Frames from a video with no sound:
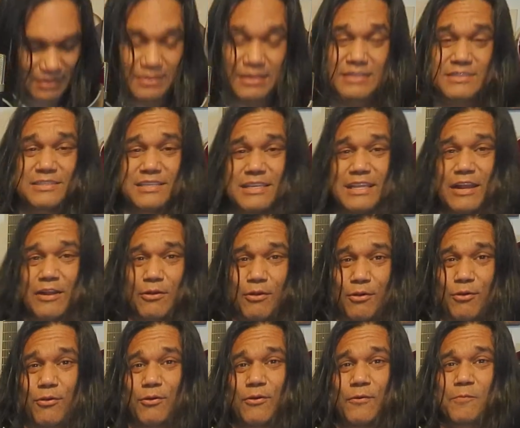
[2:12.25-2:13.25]
Let's see that
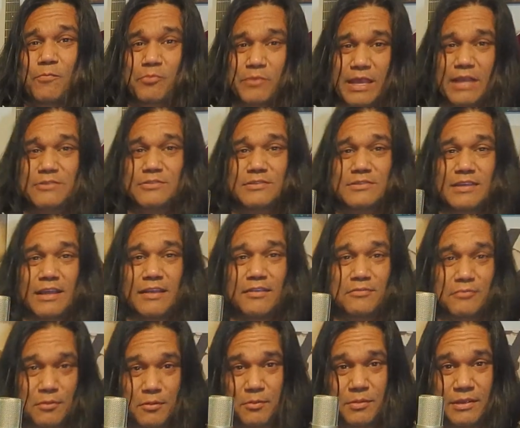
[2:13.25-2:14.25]
whole
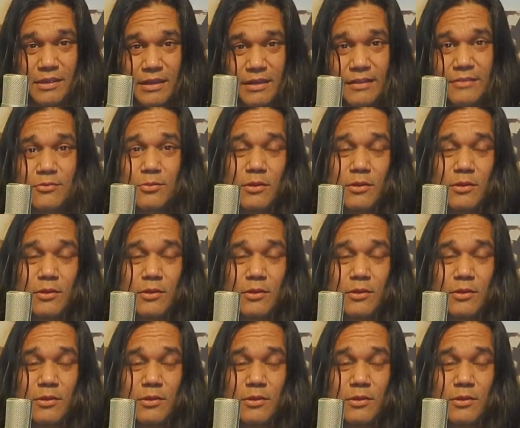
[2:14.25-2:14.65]
exercise from the beginning.